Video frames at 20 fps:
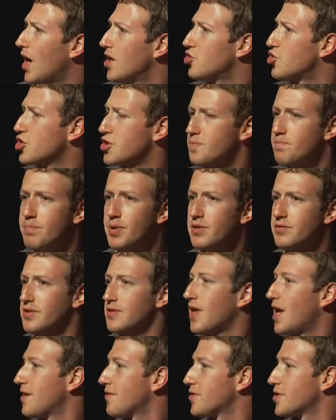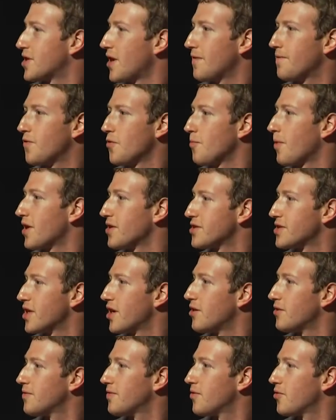just built a lot of stuff for
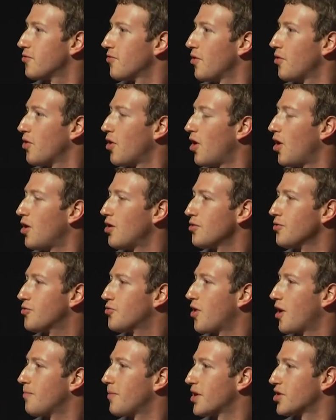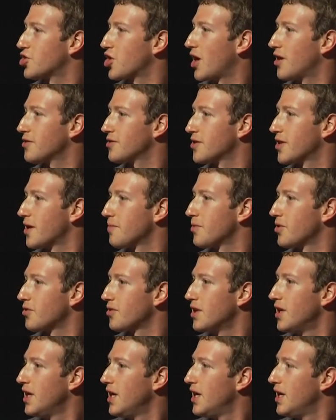myself. All throughout my childhood, I
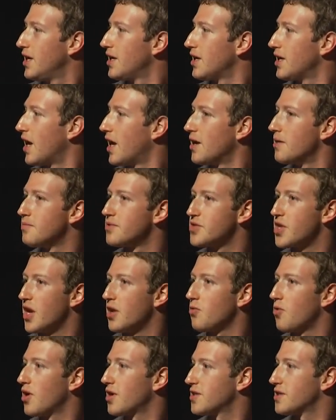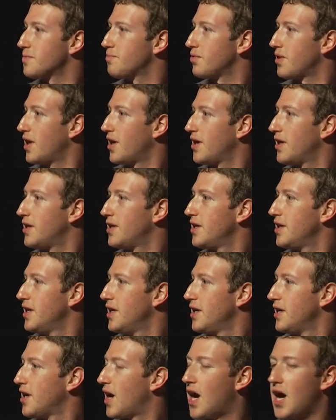built games that I wanted to play.
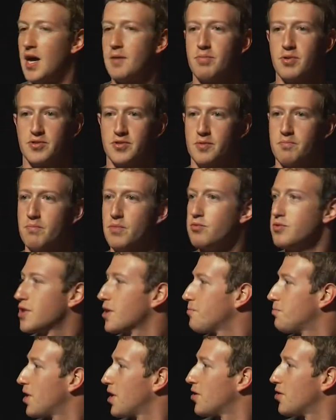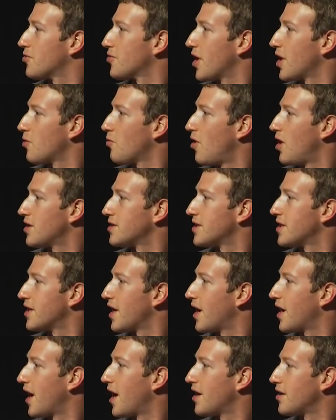I built a music player that I wanted.
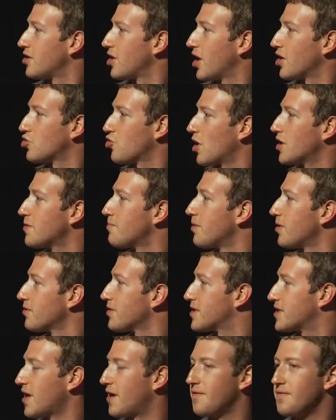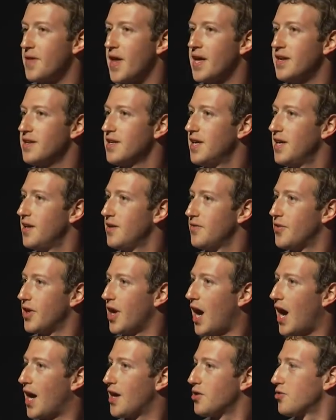I tried to build stuff that
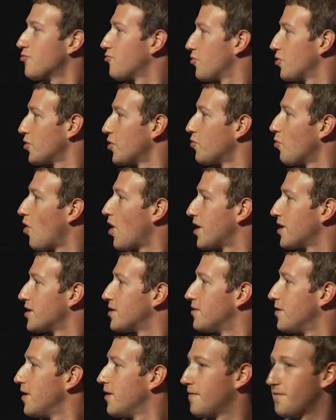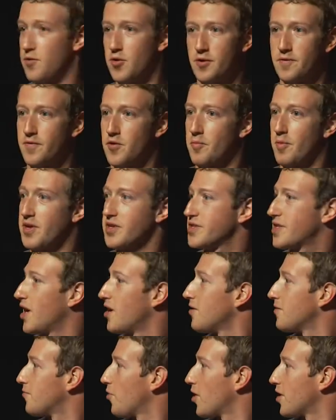I really wanted for
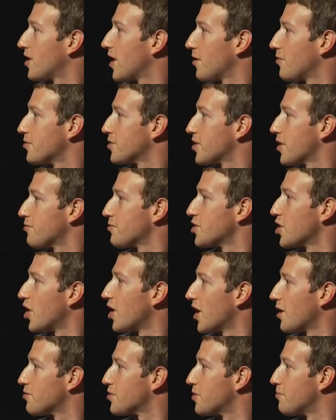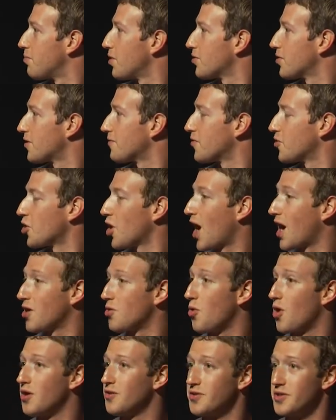myself, right? And I was young. I wasn't building very high
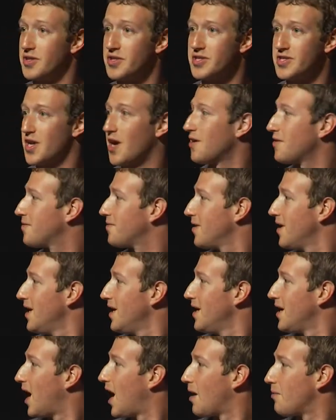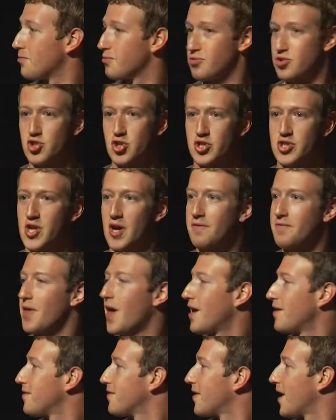quality stuff. It was just stuff
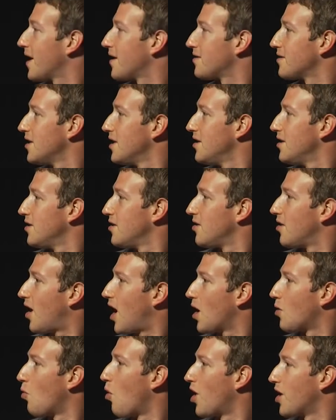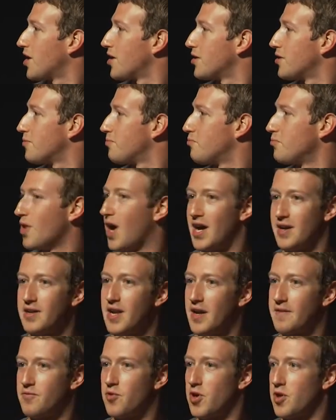that I wanted,
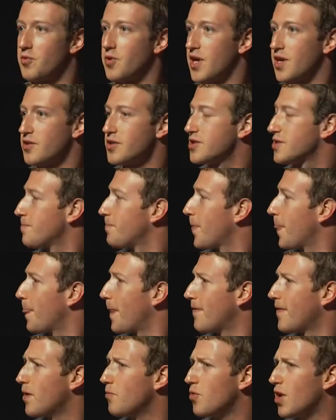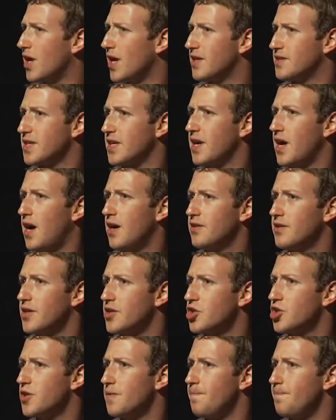not for anyone else. And then when I got to
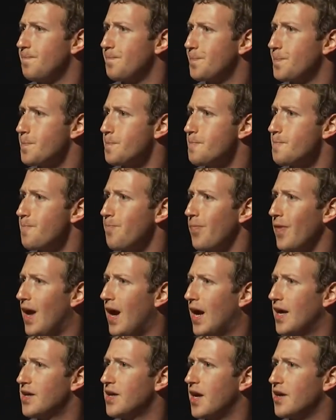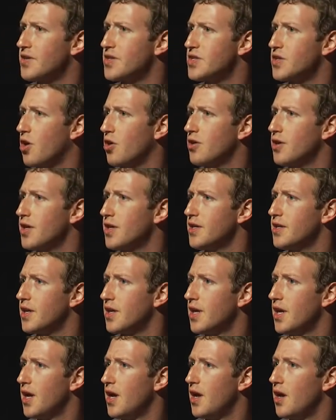college, I
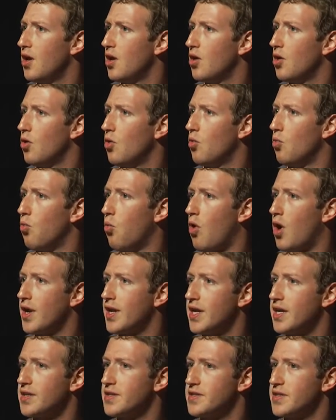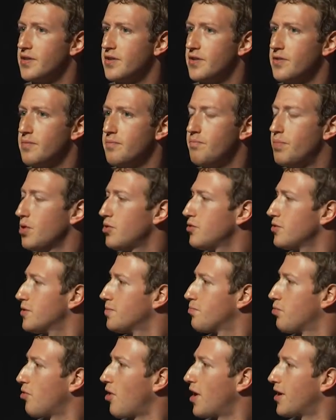started wanting to
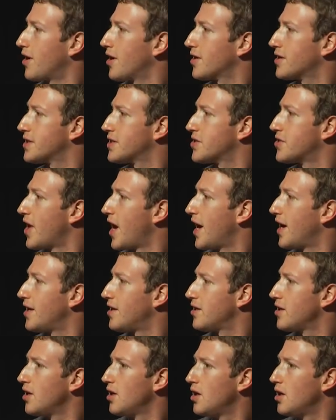build products that